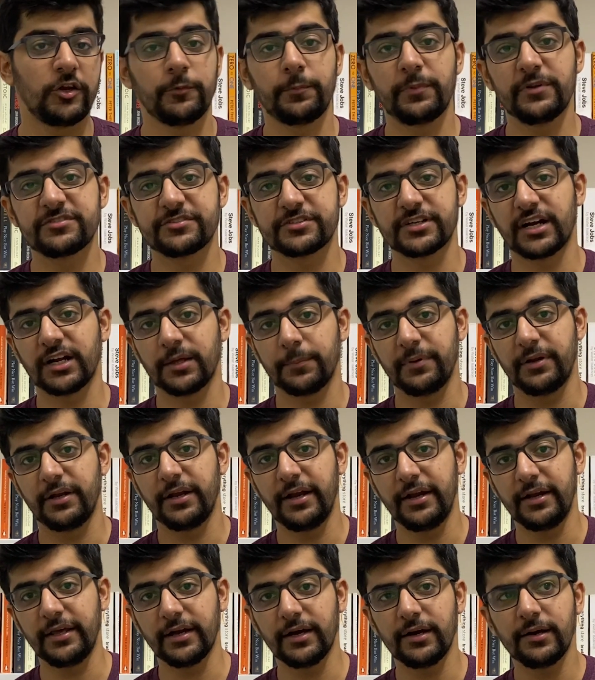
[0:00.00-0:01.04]
valuable startup
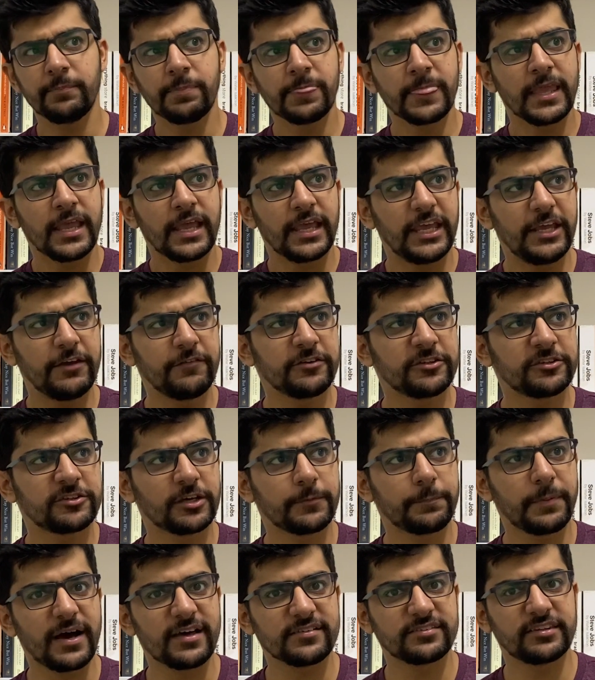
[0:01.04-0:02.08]
in India,
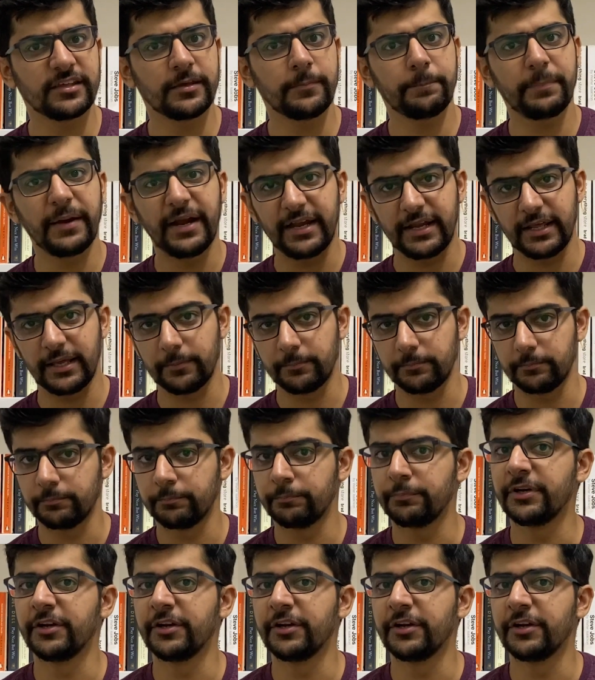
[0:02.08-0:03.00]
even surpassing Paytm